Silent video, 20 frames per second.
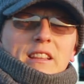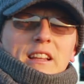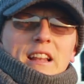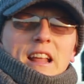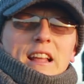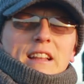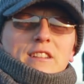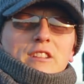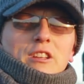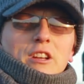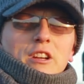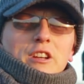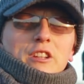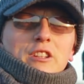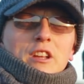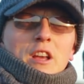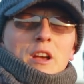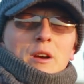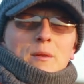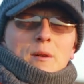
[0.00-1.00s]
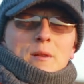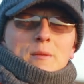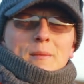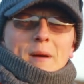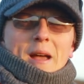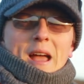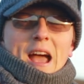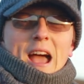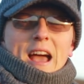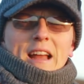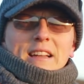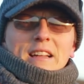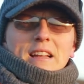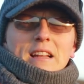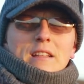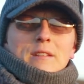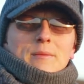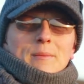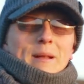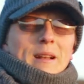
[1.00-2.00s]
the lens hood with my hand a
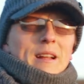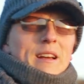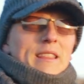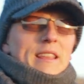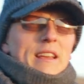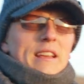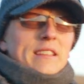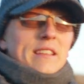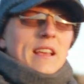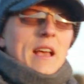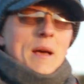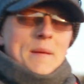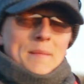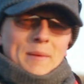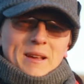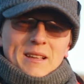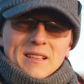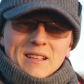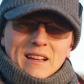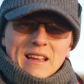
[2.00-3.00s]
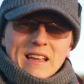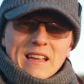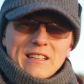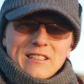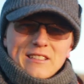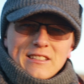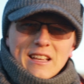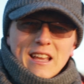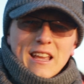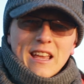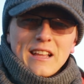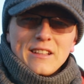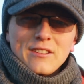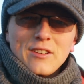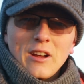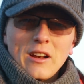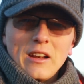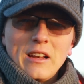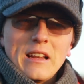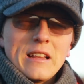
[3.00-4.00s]
little bit like this because I could see a
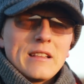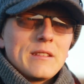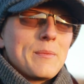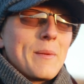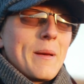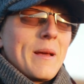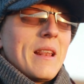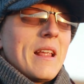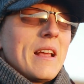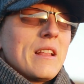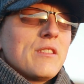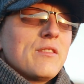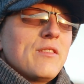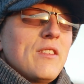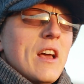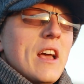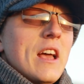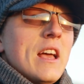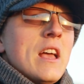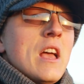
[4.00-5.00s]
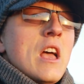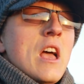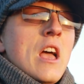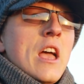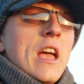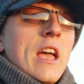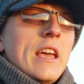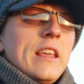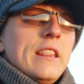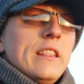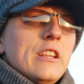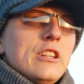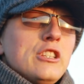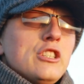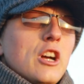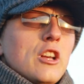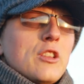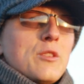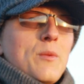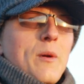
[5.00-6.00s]
tiny little bit of lens flare. In the
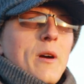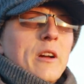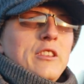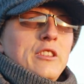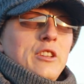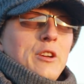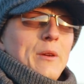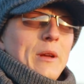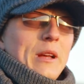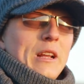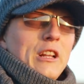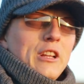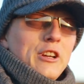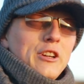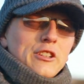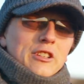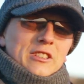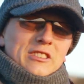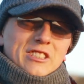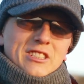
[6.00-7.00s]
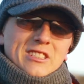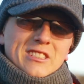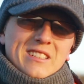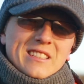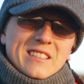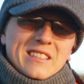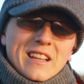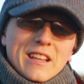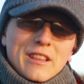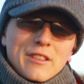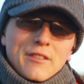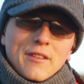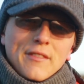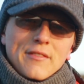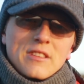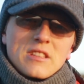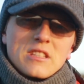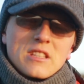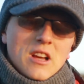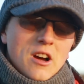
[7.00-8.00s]
shots where I do include just a slither
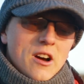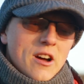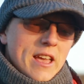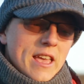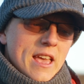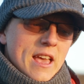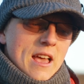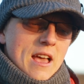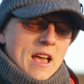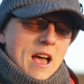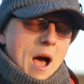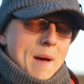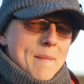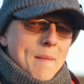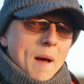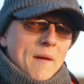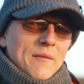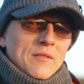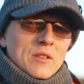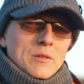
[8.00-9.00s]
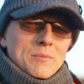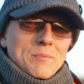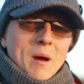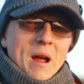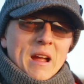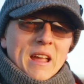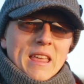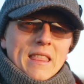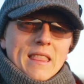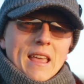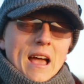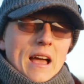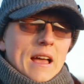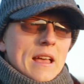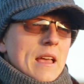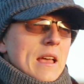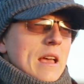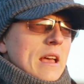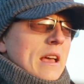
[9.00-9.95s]
of the sky, I'm having to bracket that.